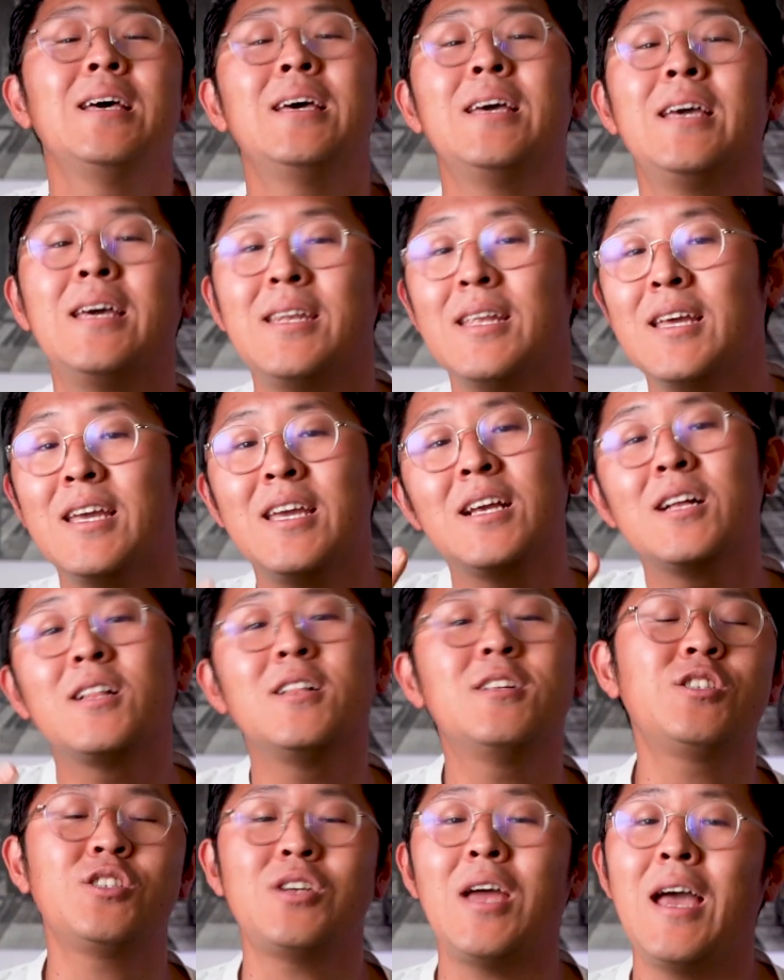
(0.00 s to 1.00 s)
in
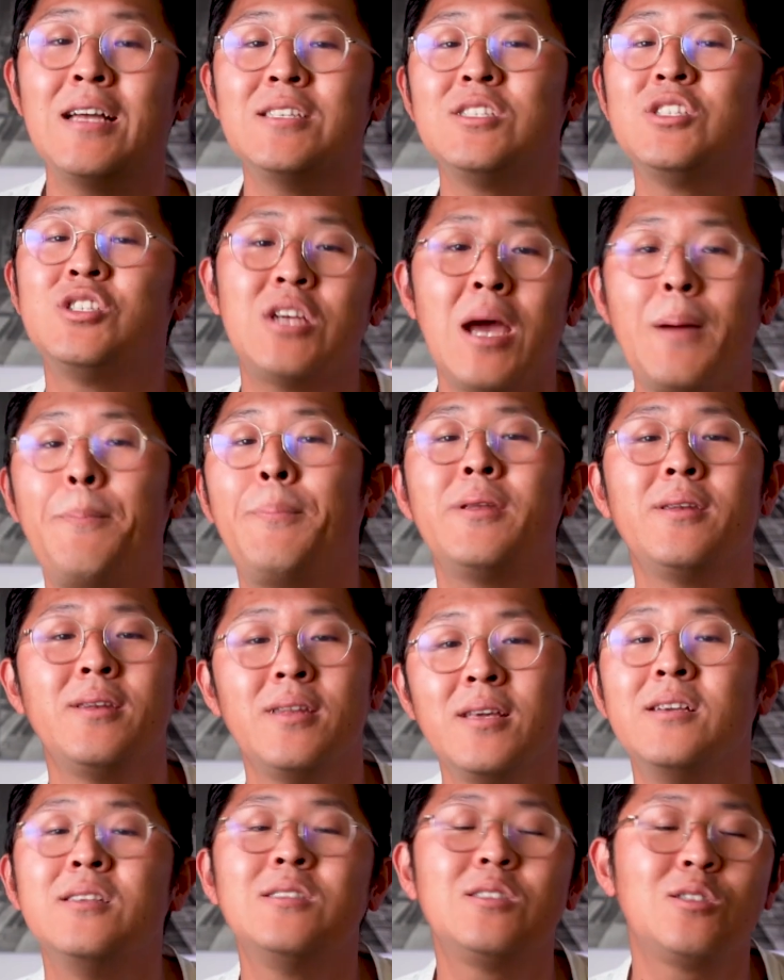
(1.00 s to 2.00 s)
English and
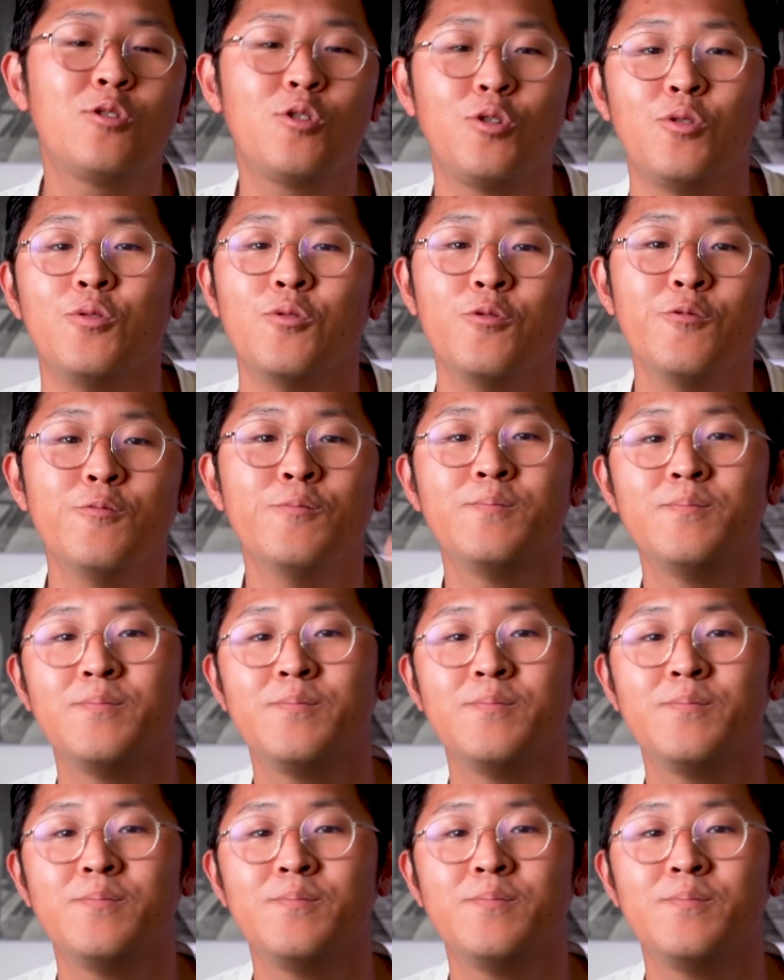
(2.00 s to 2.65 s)
Japanese too.